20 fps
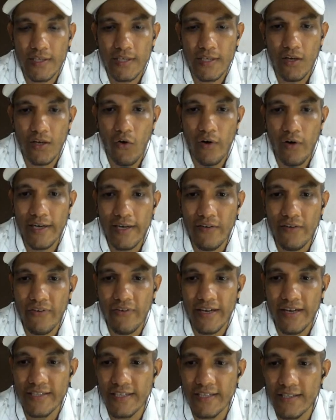only
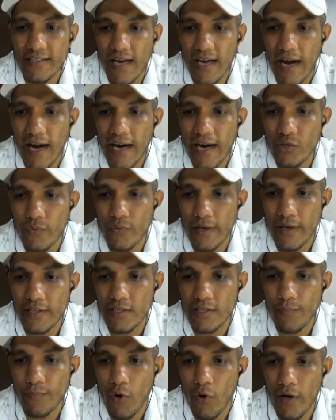difference is r square, this
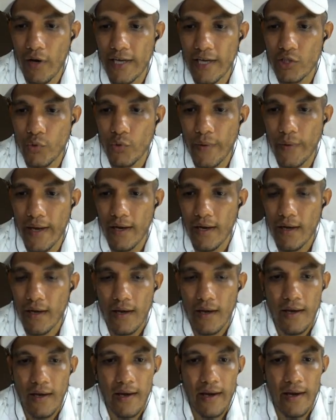small r square,
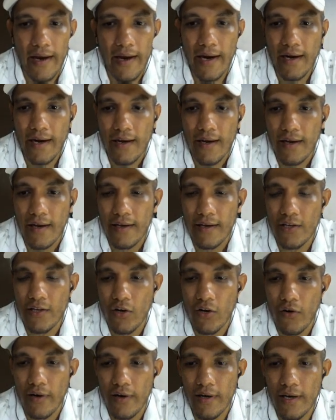and here
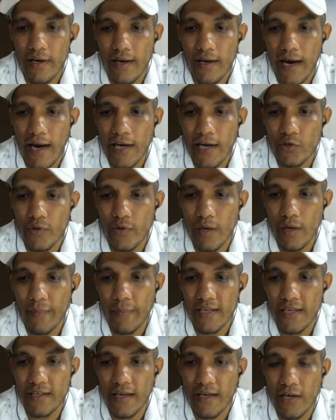only r square
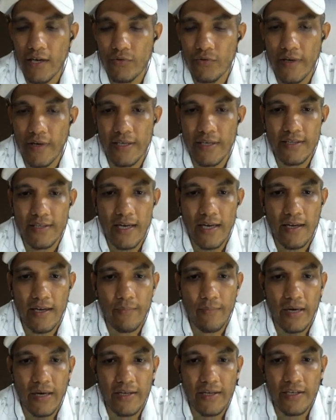minus r square is there,
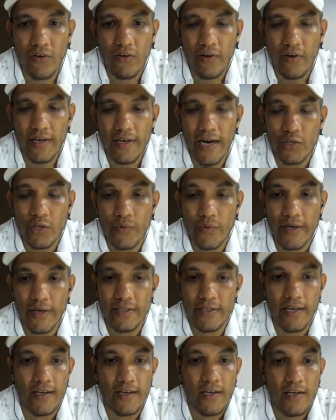but here only r square is
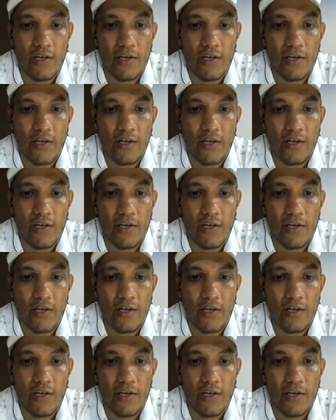there.